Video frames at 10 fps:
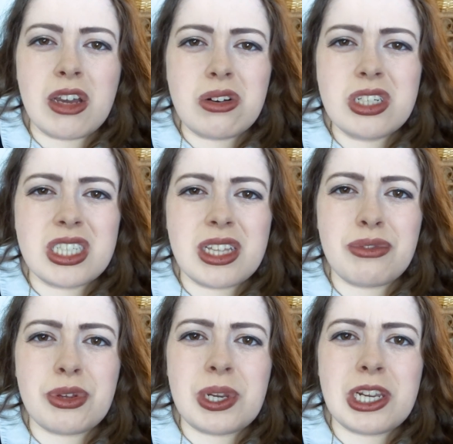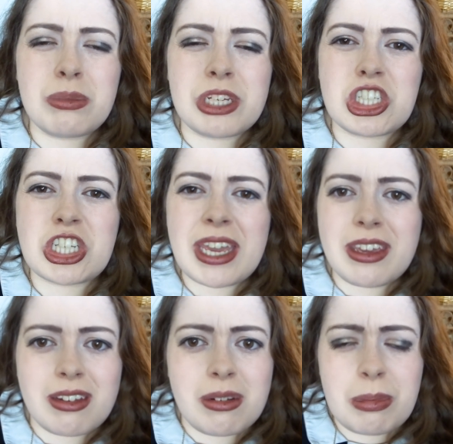honestly feel a little bit
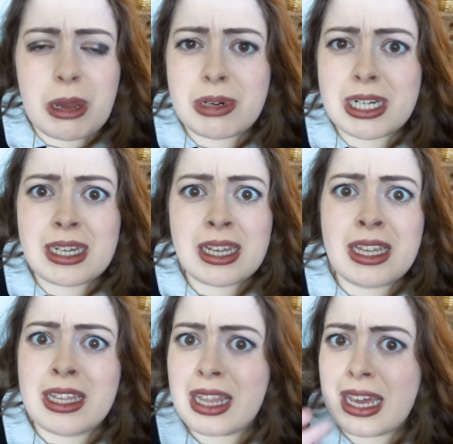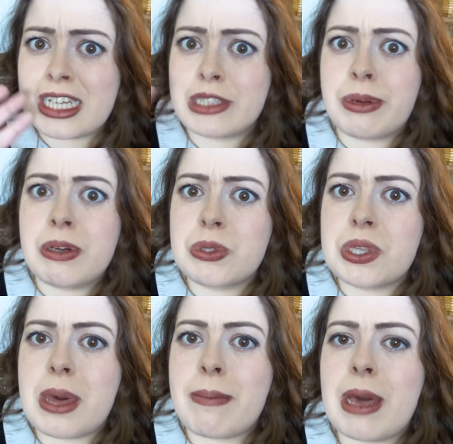shaken by my like experience
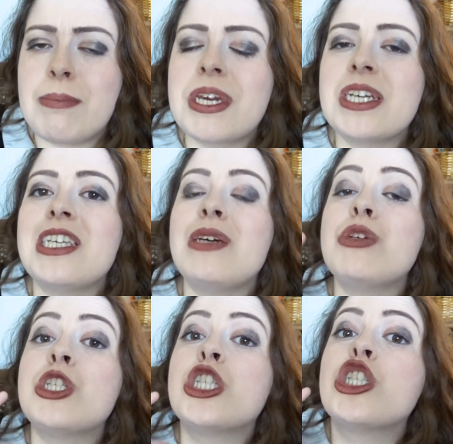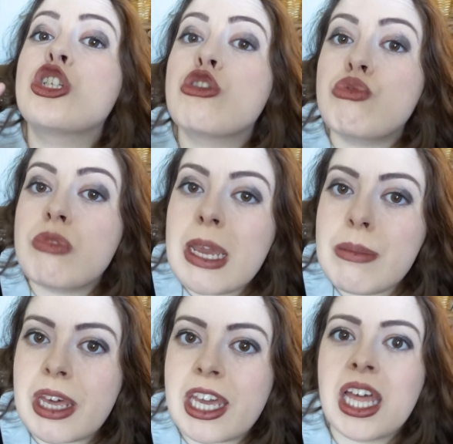with that man, because he was
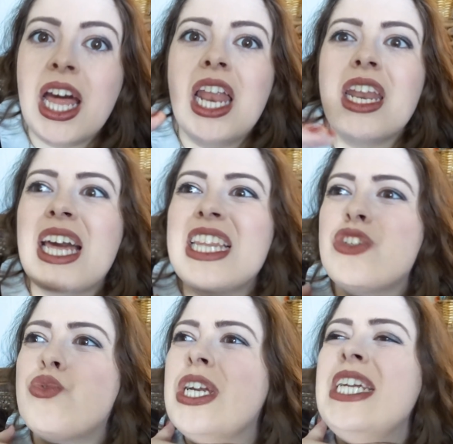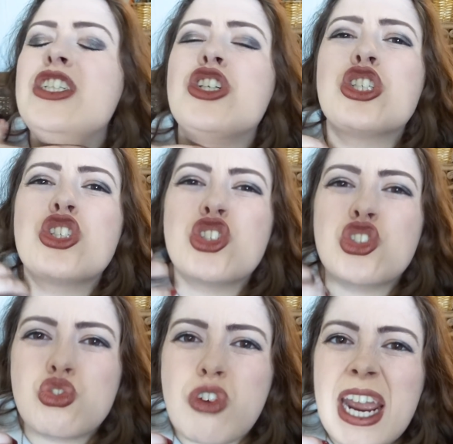screaming like this really
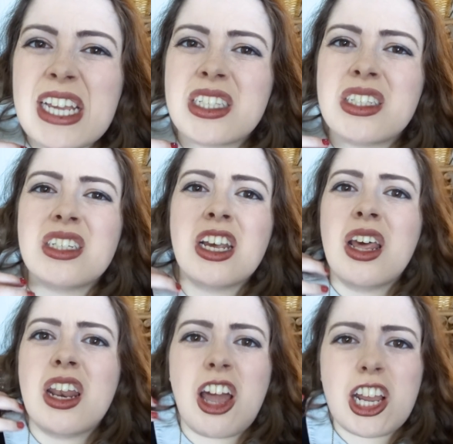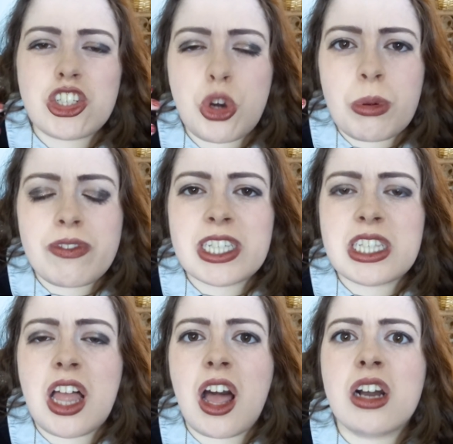distressed, like top of his
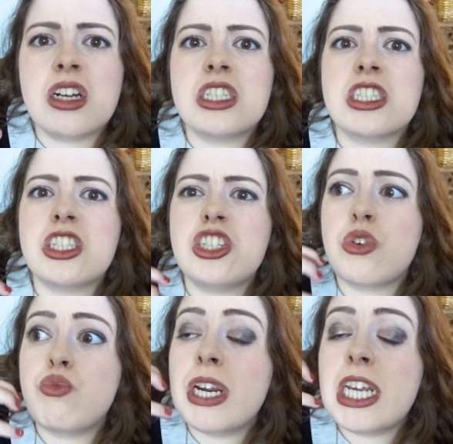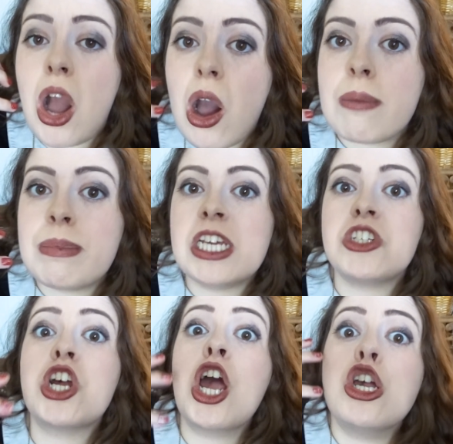lungs, you know, really
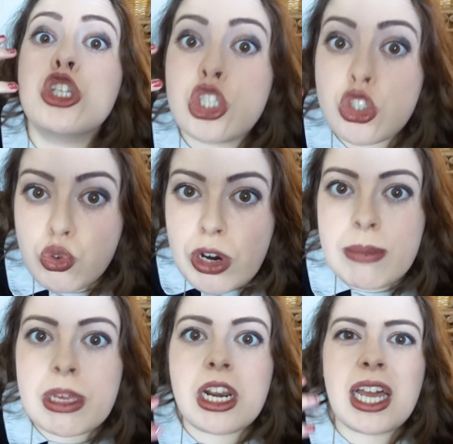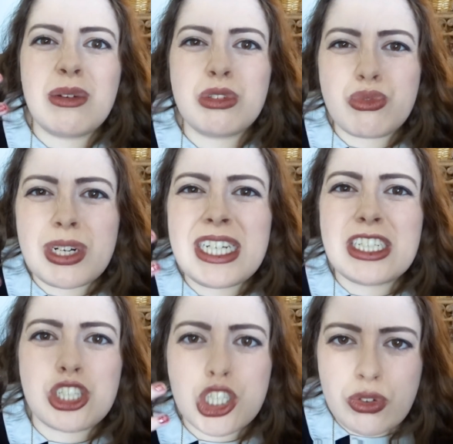high-pitched screaming, like he was really
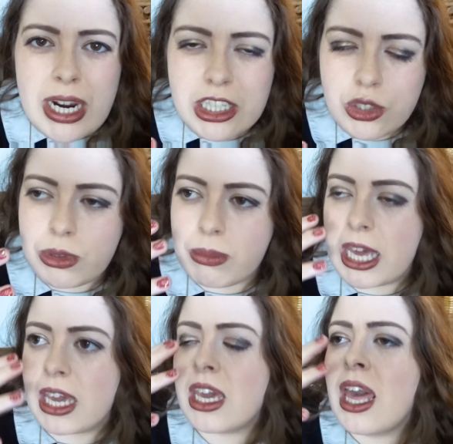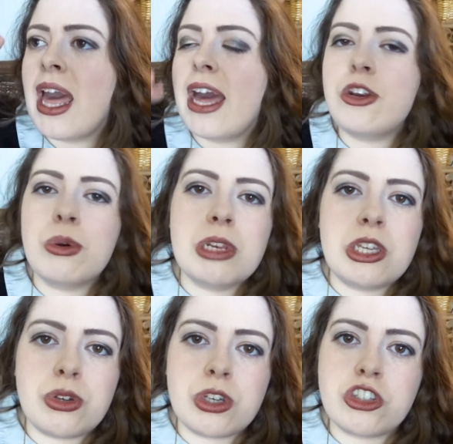distressed with me. And normally
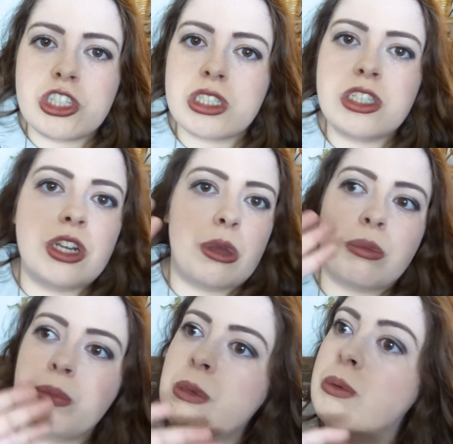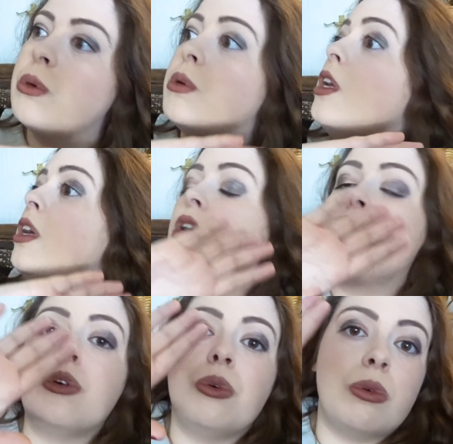you can just, you know, people
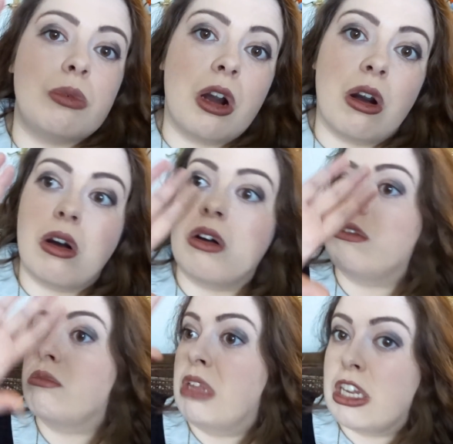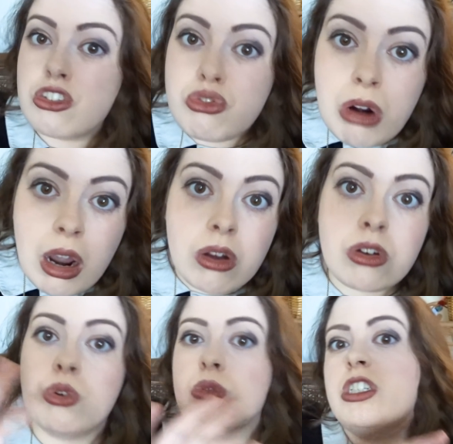who are like
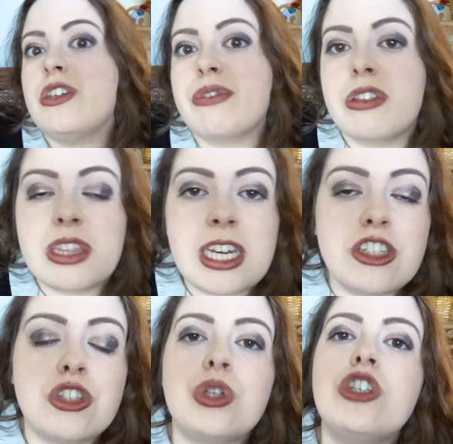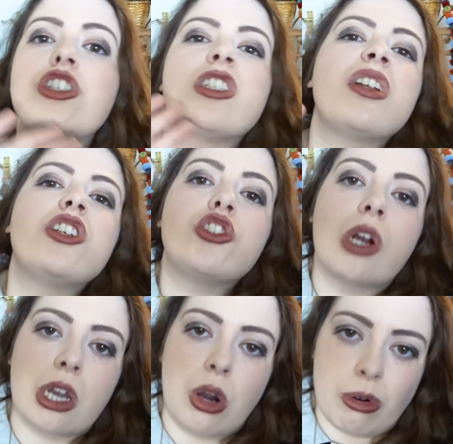drunk or different things, you can just kind of
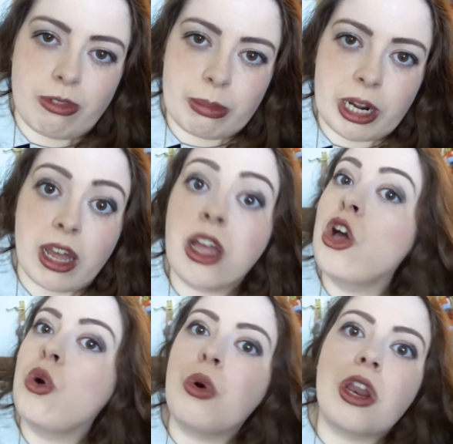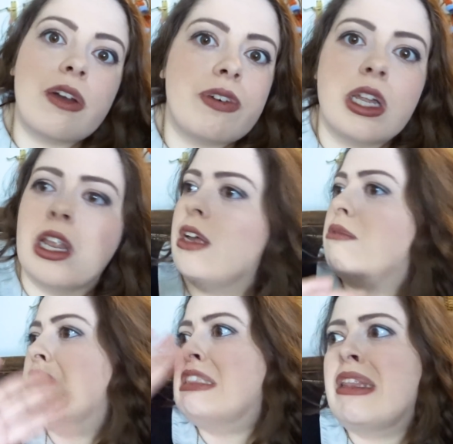shrug it off and be like, whatever,
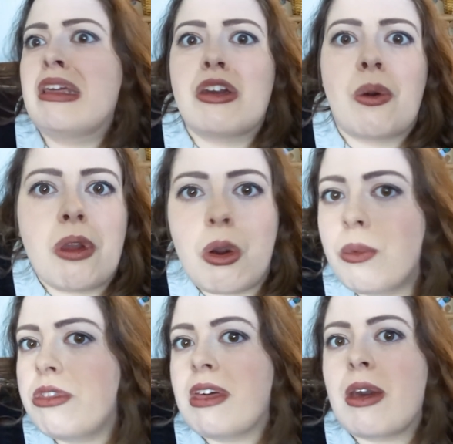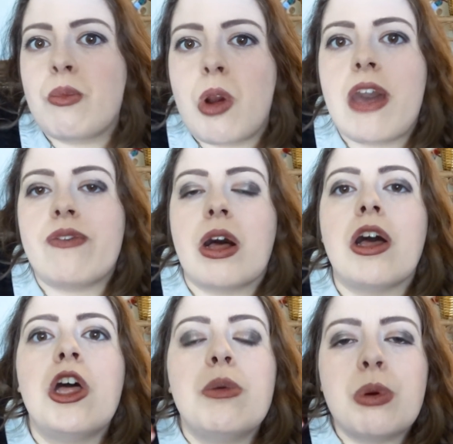like something going on with them, whatever.
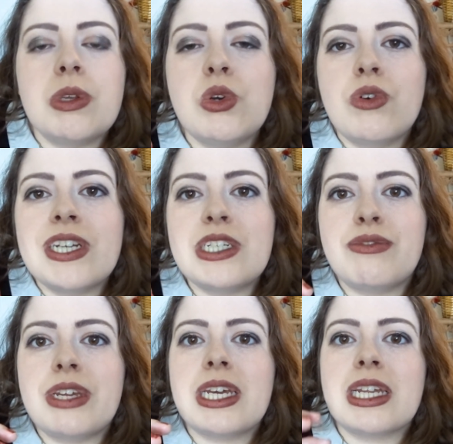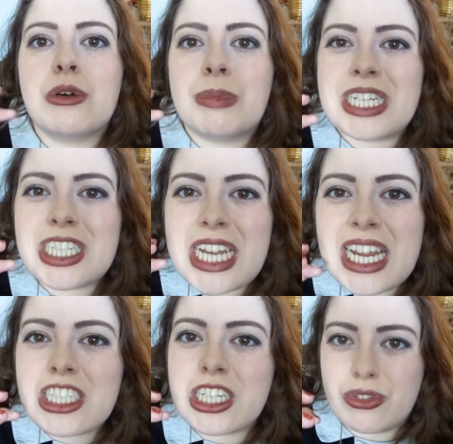But when you're already feeling a little bit
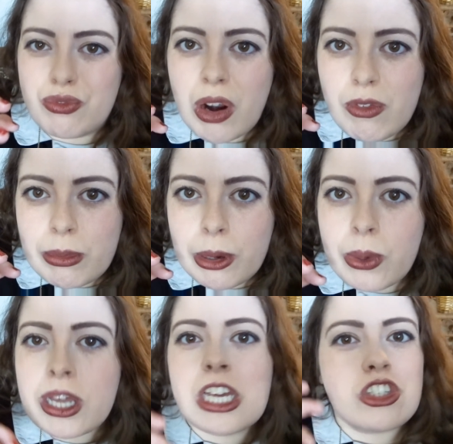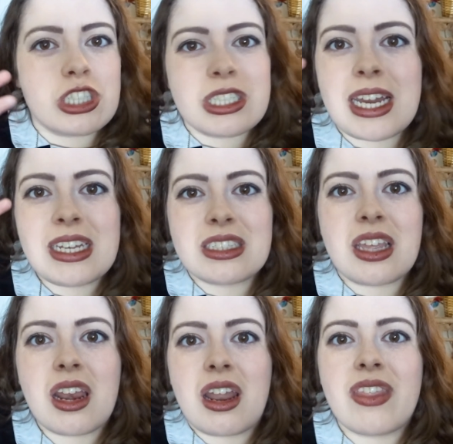tender and vulnerable, it just takes
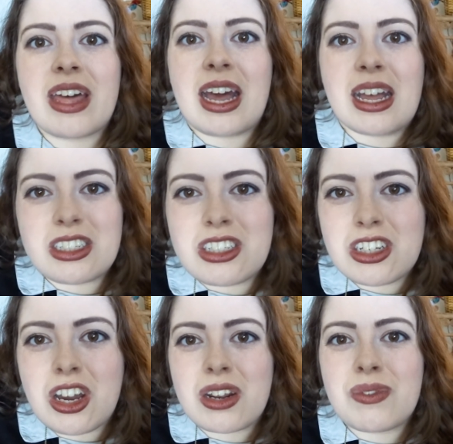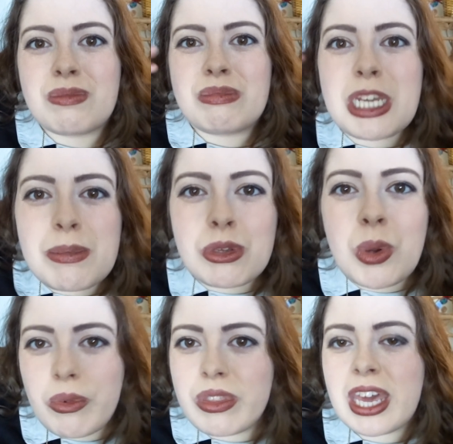something like that to kind of tip you
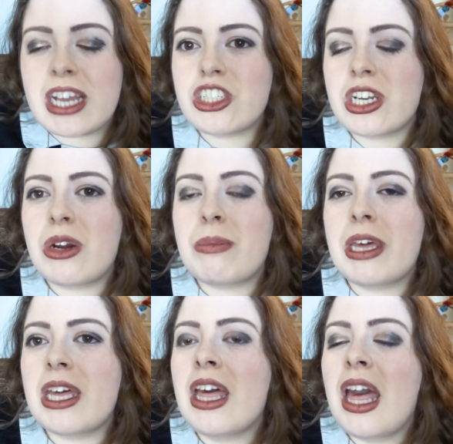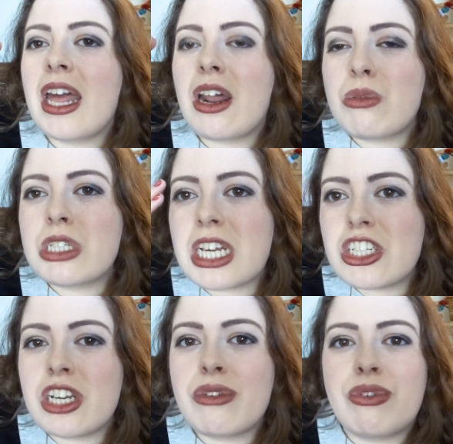over the edge a little bit. And I was
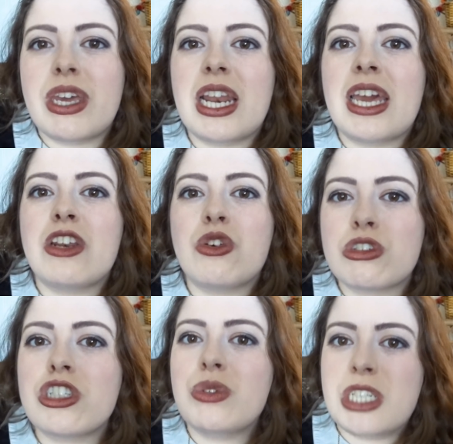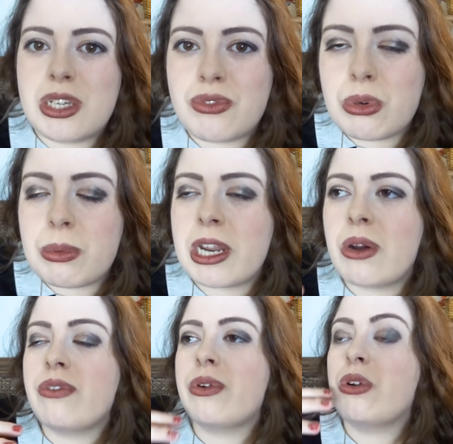actually feeling not so tearful, but now
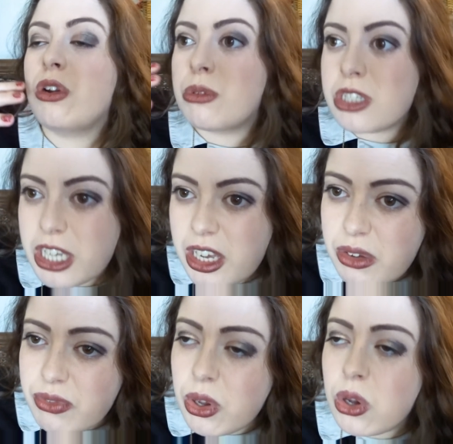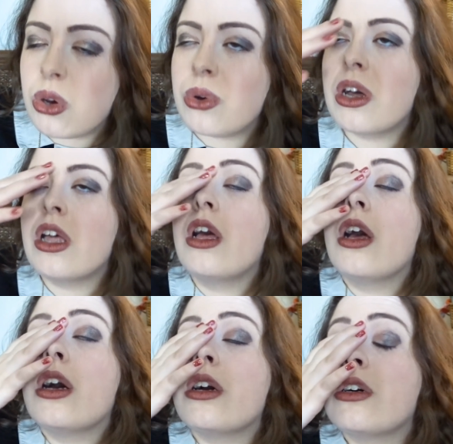I feel a lot more tearful.
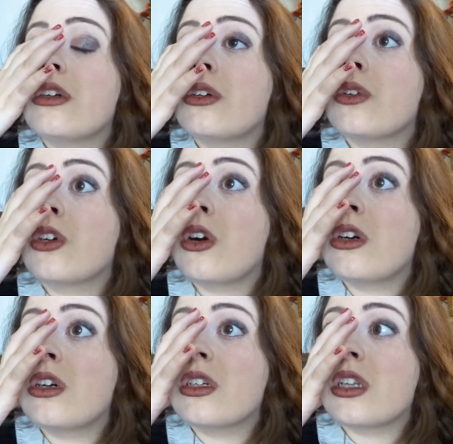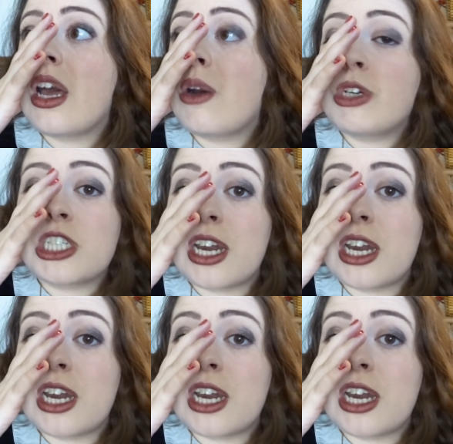Oh God, like I wish I